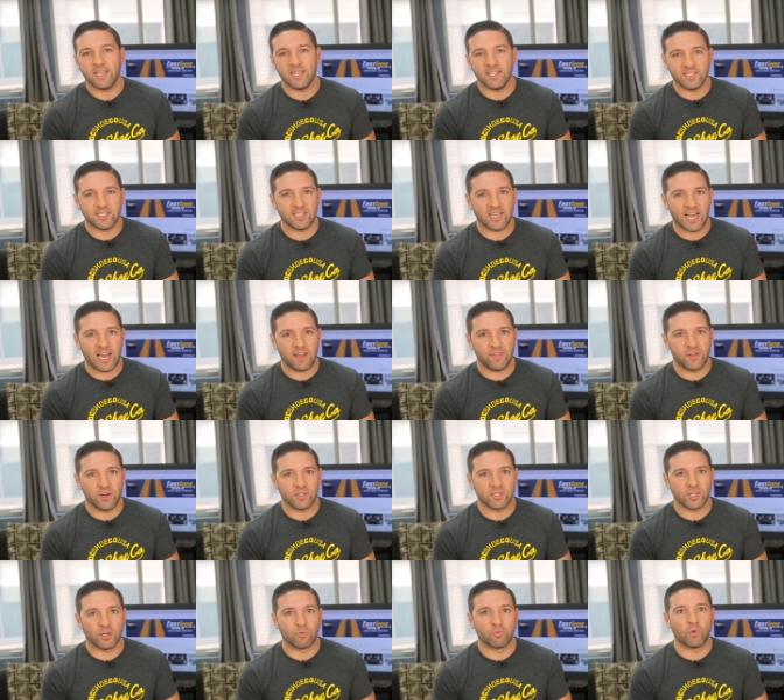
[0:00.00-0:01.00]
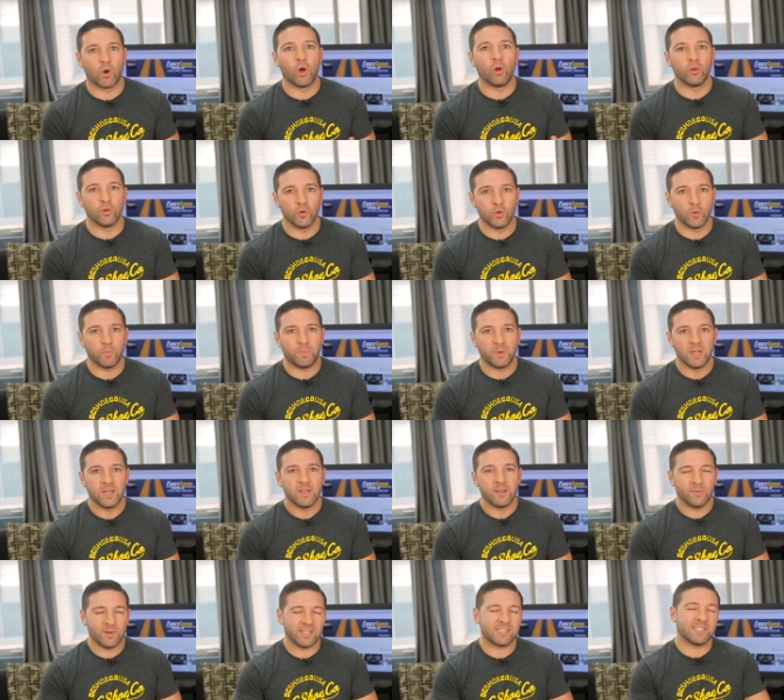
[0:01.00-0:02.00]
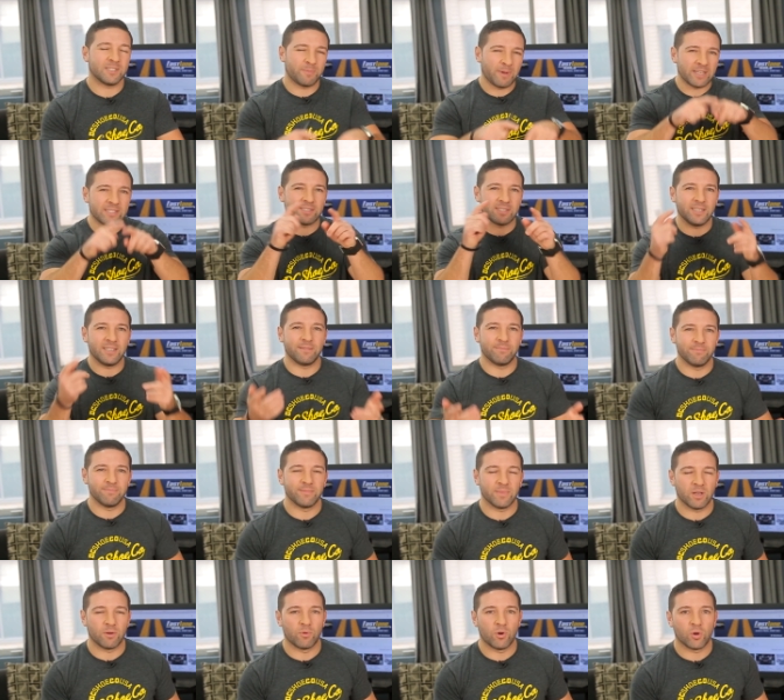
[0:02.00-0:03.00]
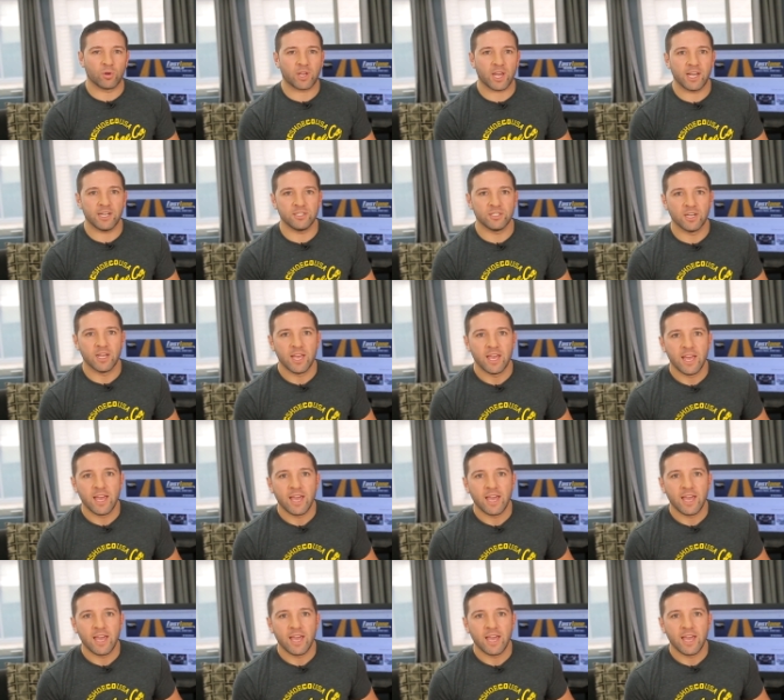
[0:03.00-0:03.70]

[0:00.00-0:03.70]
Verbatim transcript: Inside, there's a roll hoop, which is basically a roll cage,